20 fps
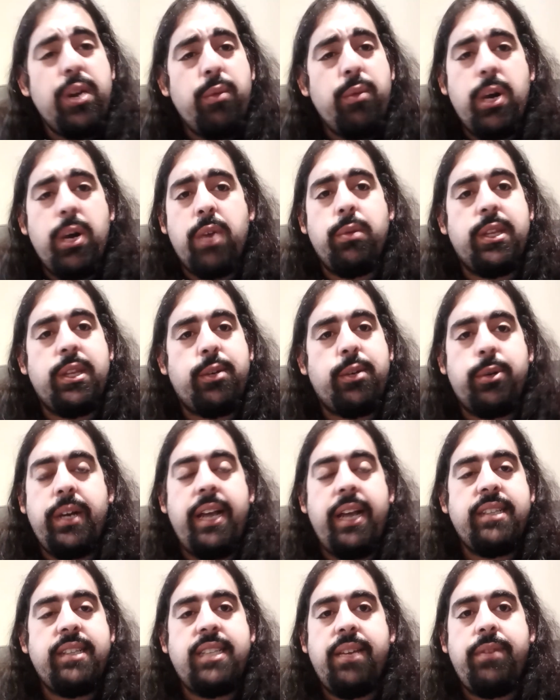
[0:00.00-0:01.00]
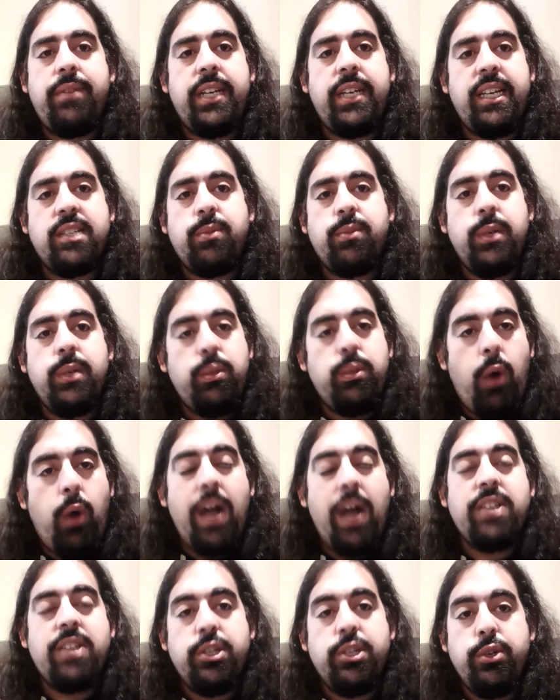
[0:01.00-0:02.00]
with creativity as we
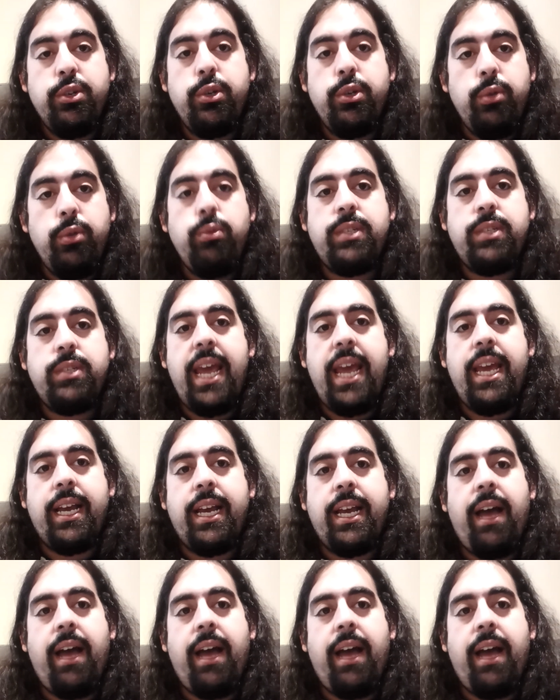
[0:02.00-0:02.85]
watch a new take on this